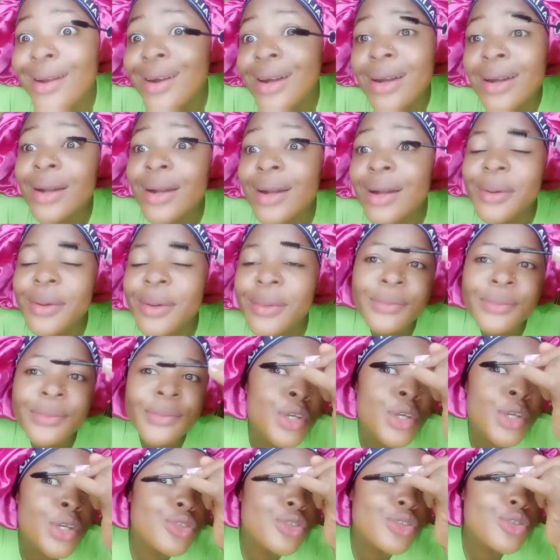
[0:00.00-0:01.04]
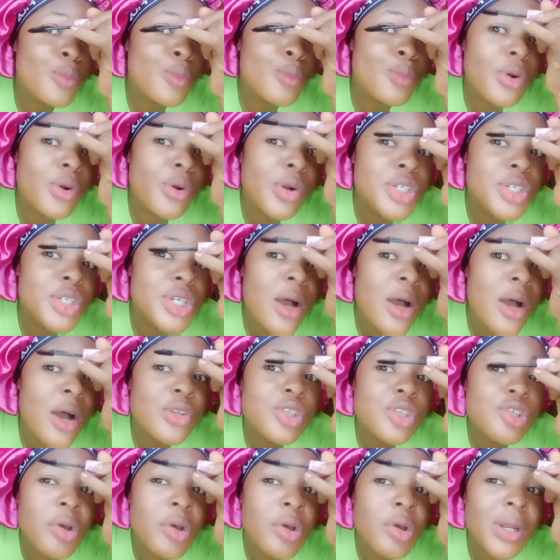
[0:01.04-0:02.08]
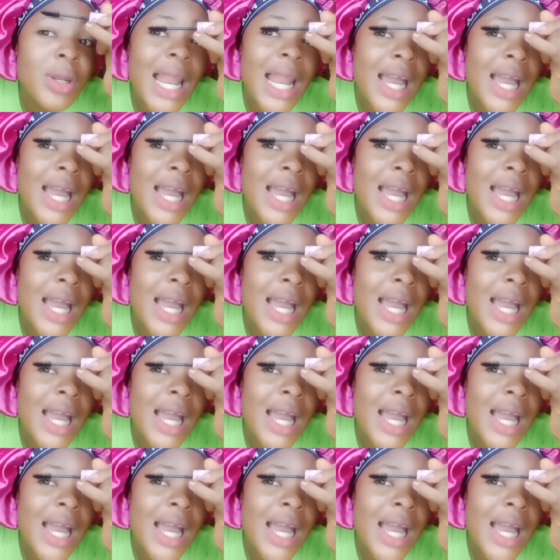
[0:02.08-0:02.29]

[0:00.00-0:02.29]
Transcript: To brush out your lashes before